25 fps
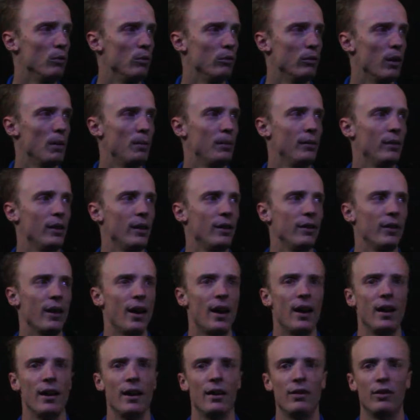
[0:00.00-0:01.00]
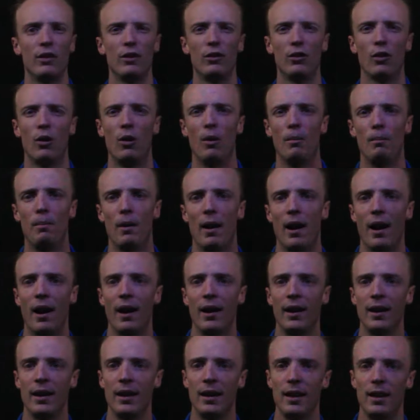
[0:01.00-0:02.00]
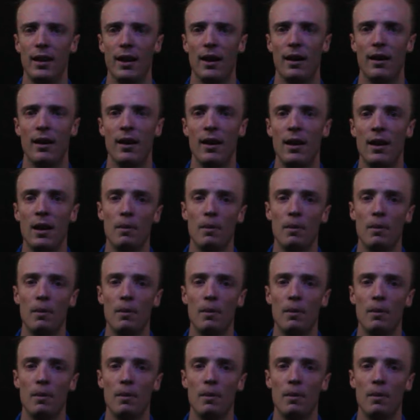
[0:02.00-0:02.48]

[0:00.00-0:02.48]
we'll represent that at the top part here.